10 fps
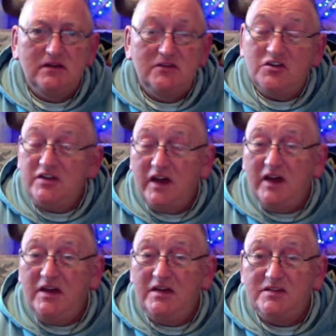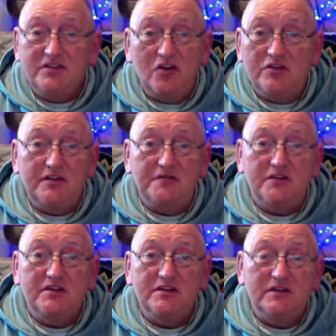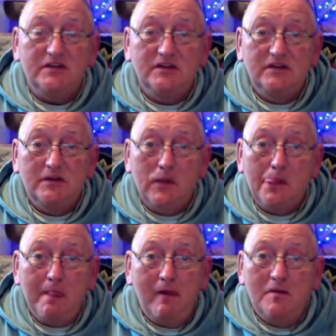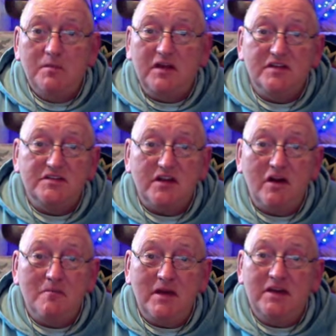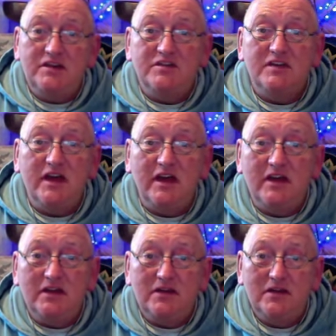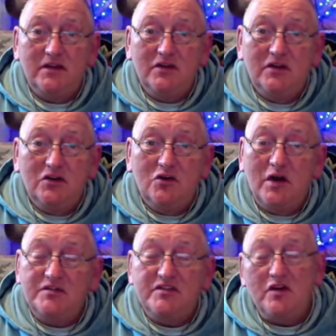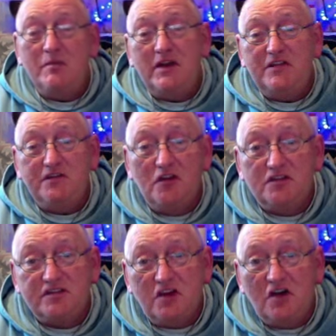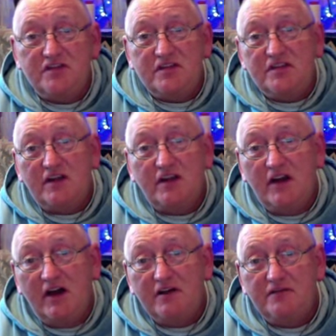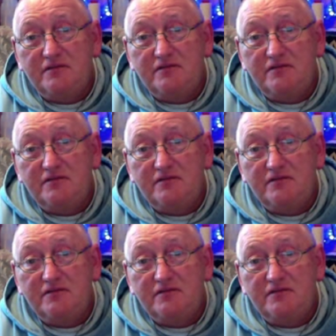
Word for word: Today is no different because there are many today who have so many false gods in their life.